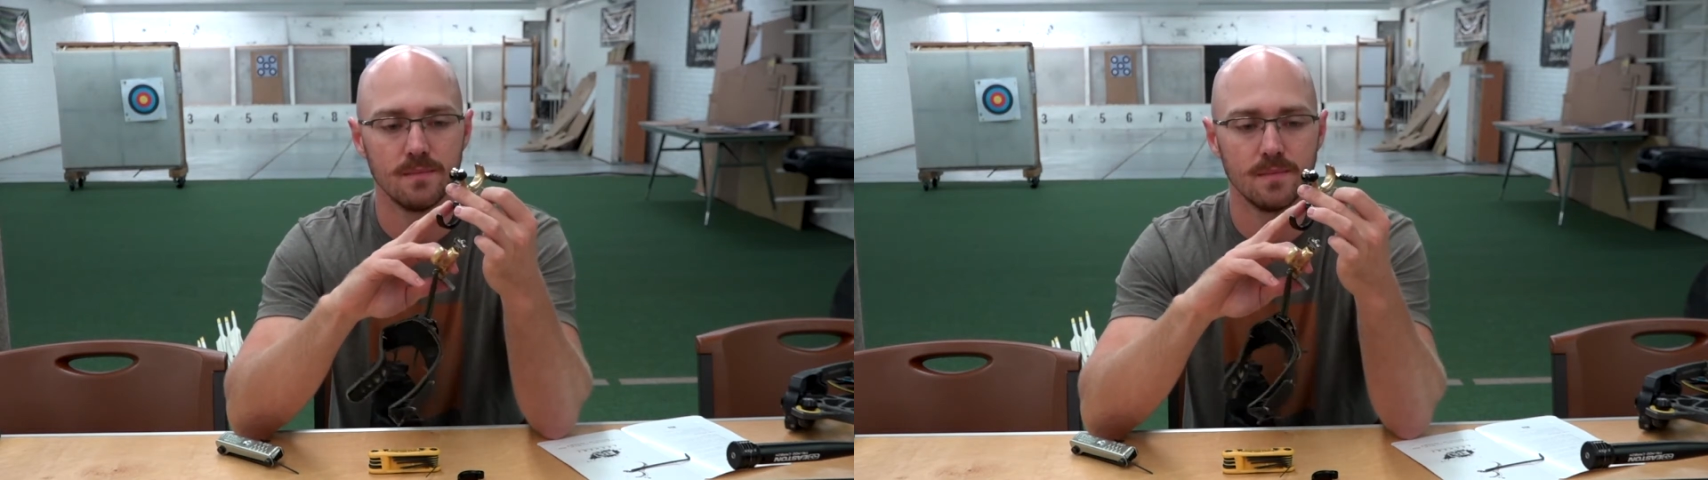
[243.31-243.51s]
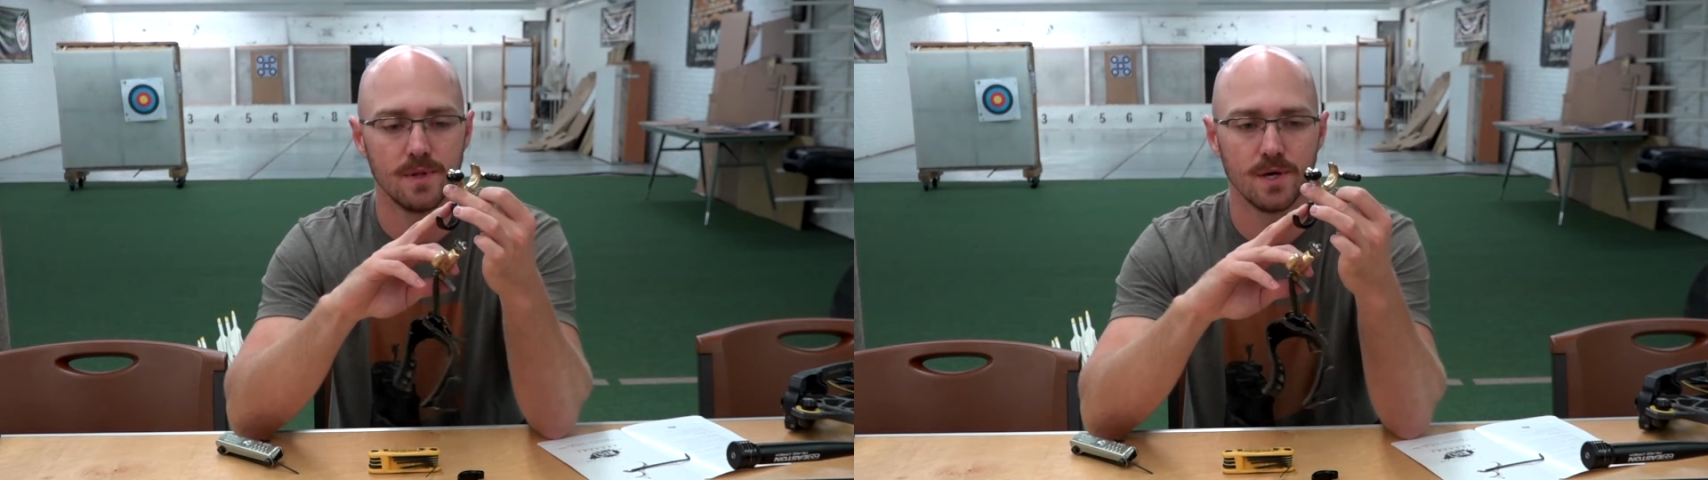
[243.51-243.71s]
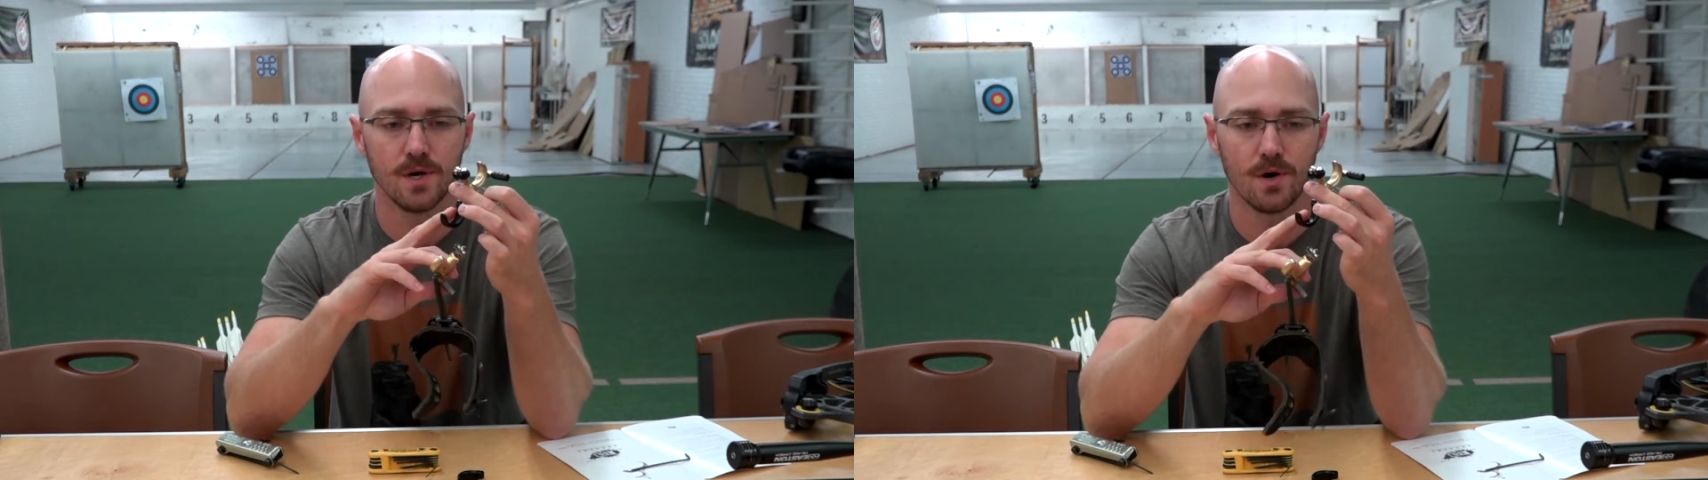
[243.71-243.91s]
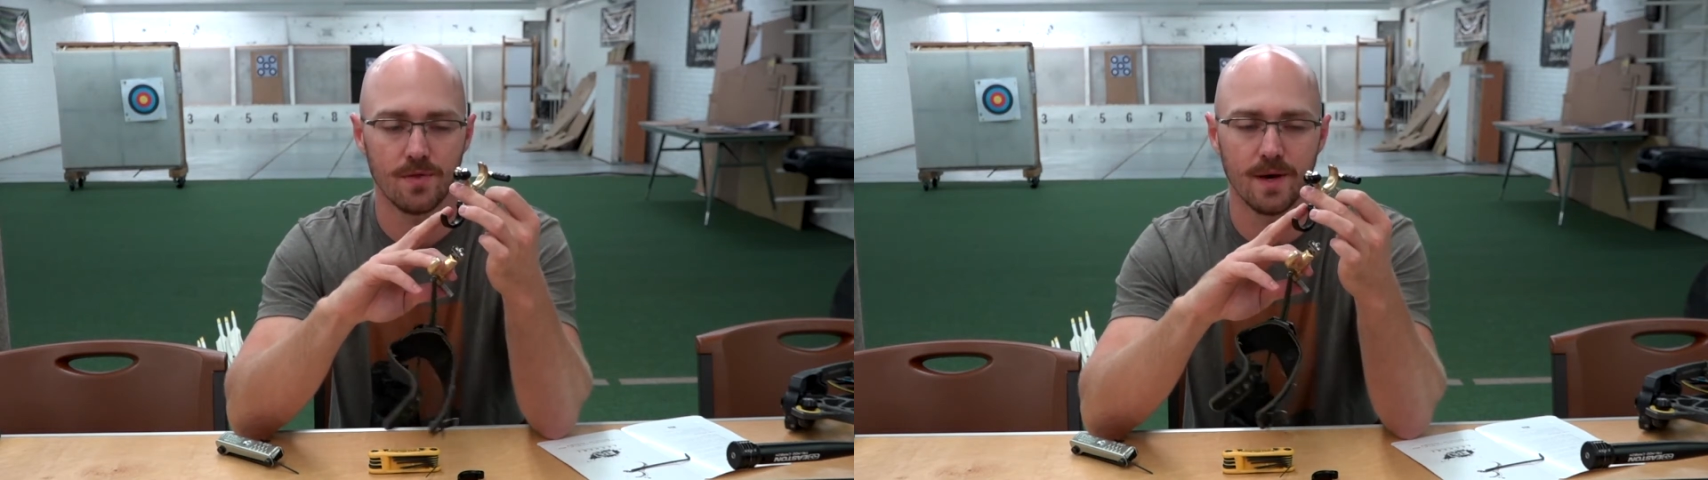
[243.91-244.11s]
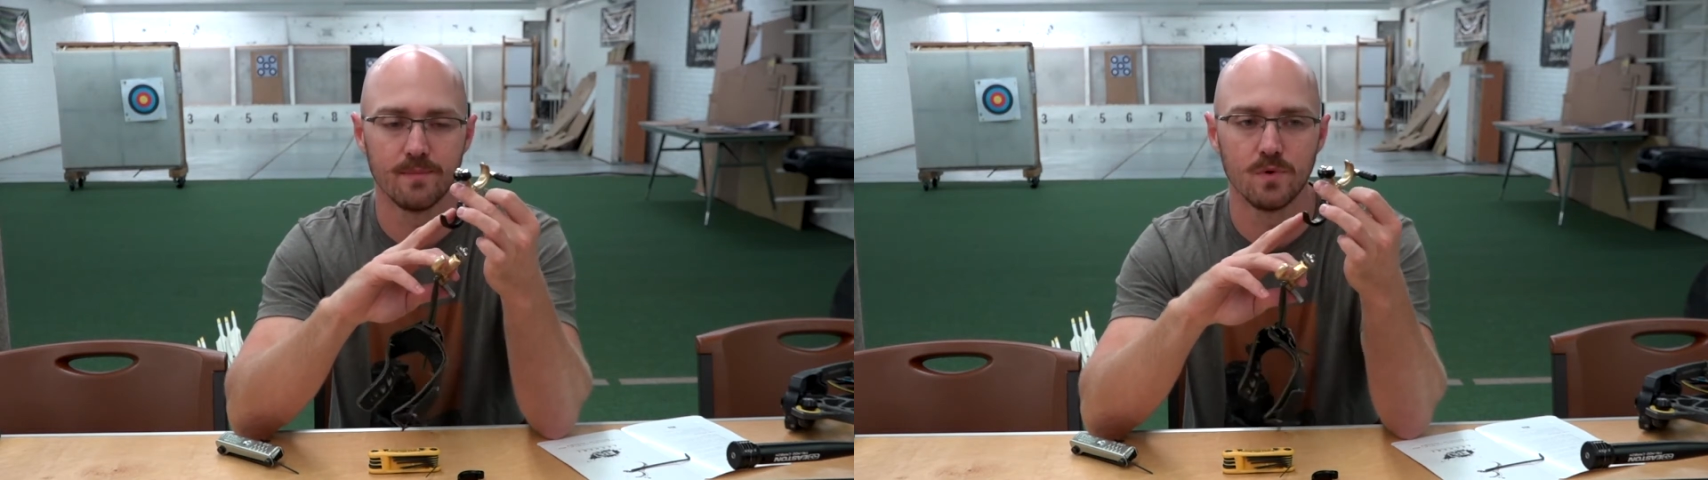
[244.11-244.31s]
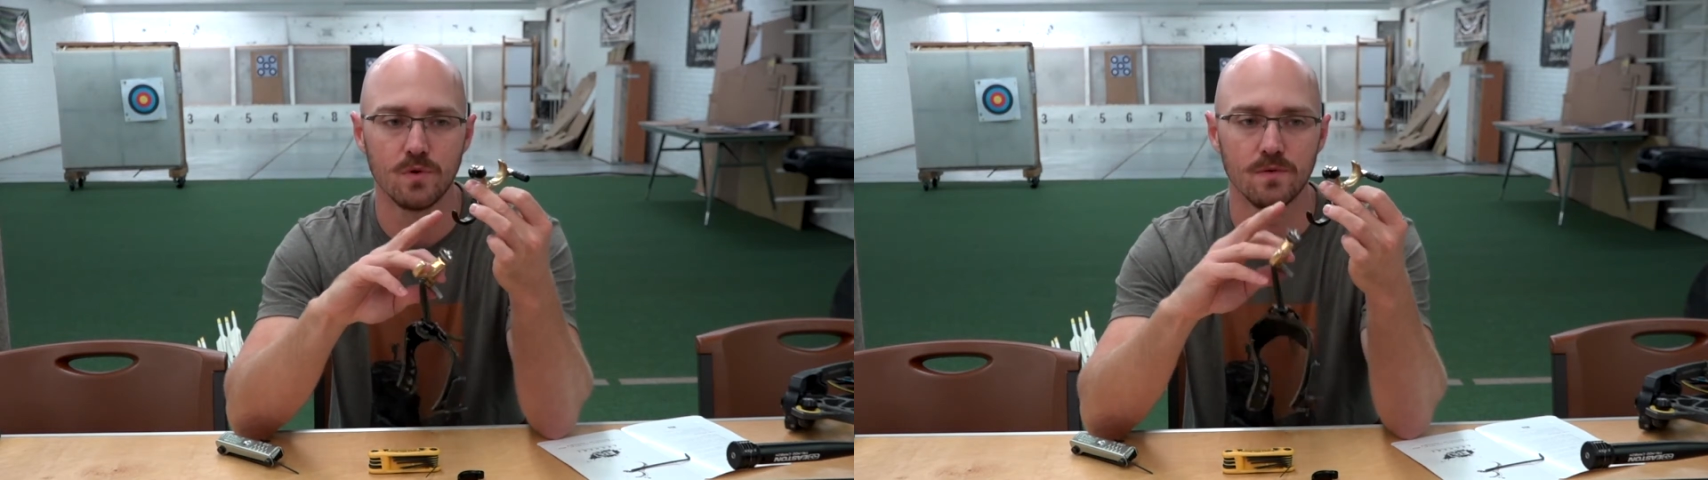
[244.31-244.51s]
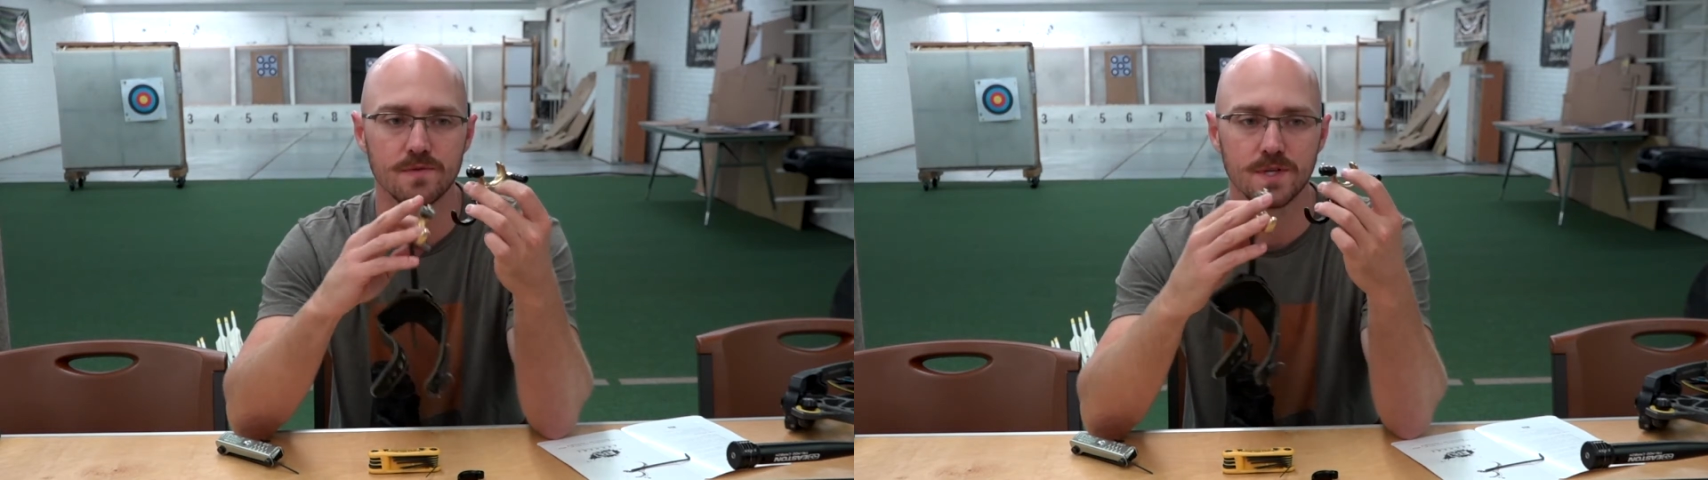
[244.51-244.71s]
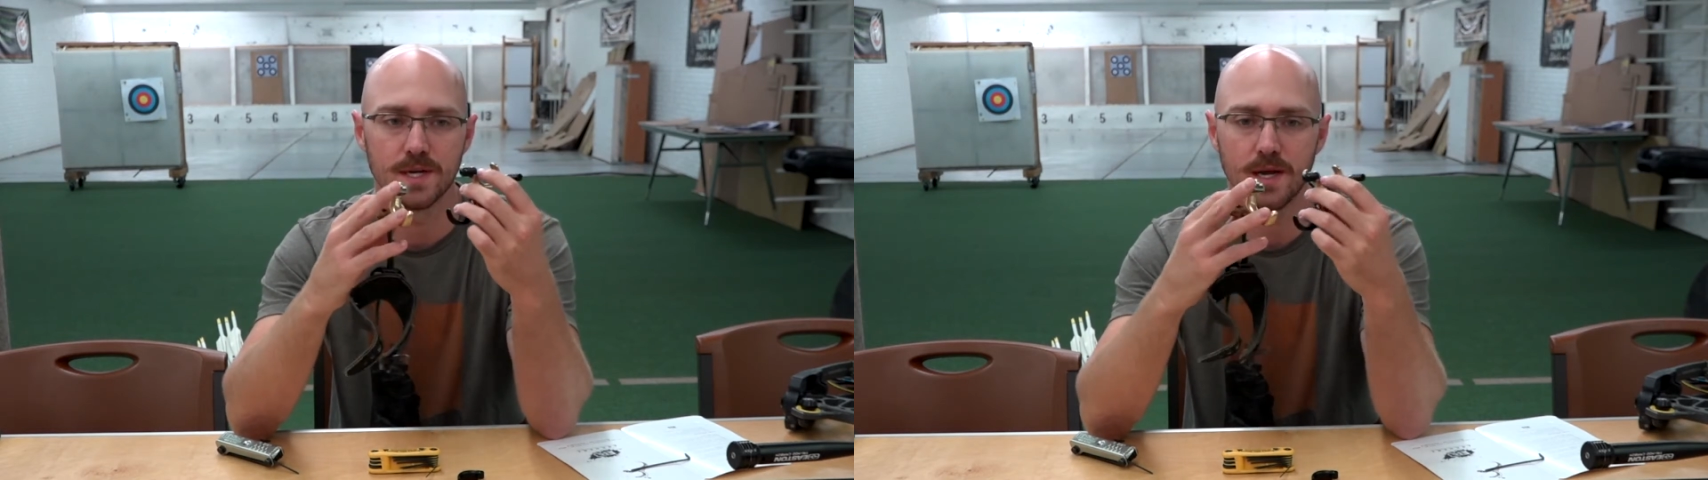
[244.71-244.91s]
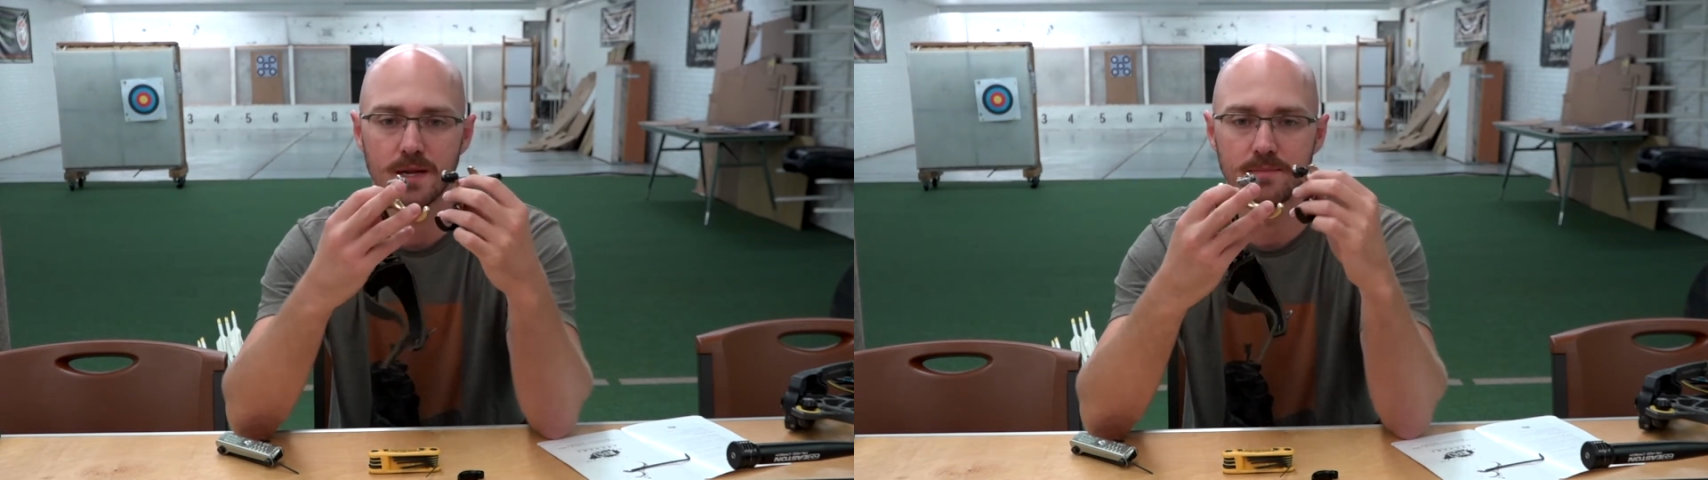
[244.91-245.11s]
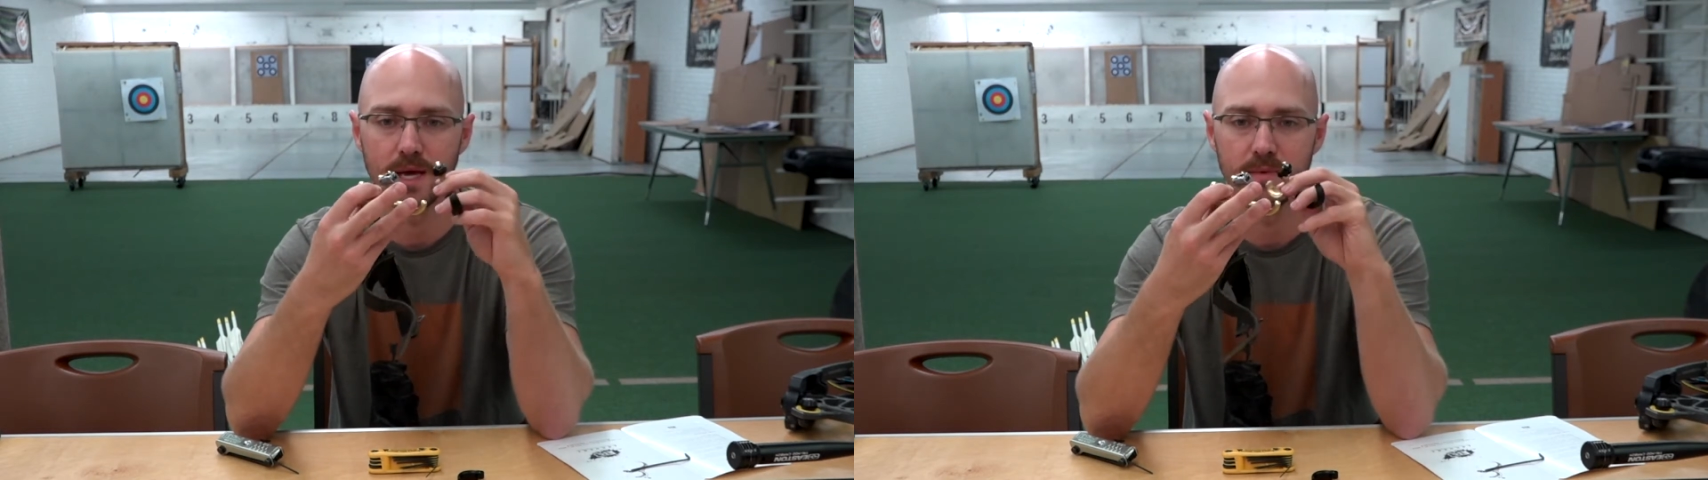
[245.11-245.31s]
hook that moves
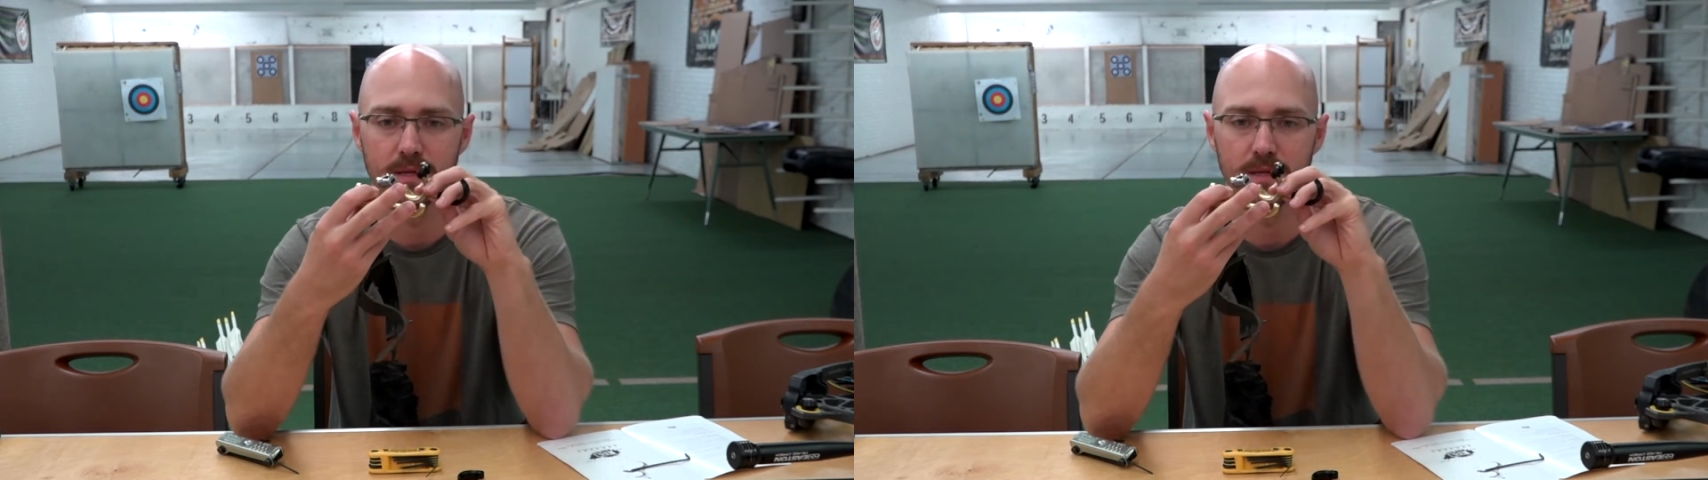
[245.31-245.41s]
and maybe